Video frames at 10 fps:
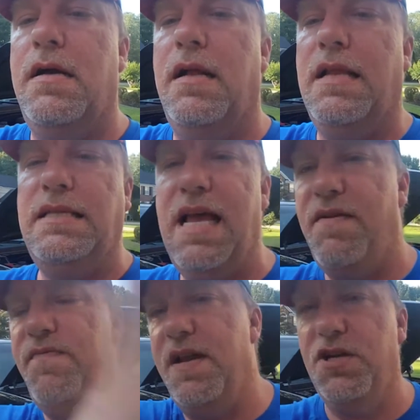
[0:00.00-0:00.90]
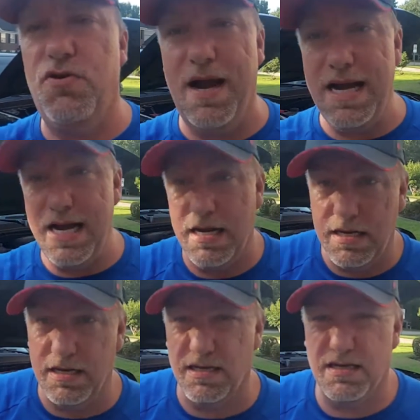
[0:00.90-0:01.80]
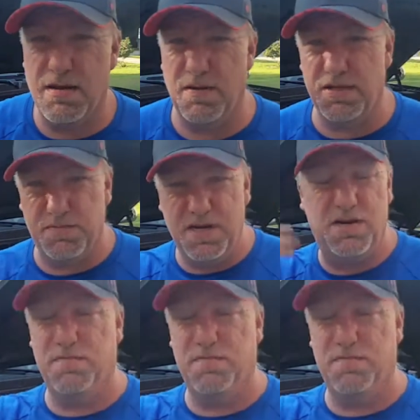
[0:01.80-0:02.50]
let that finish draining. A couple of mosquitoes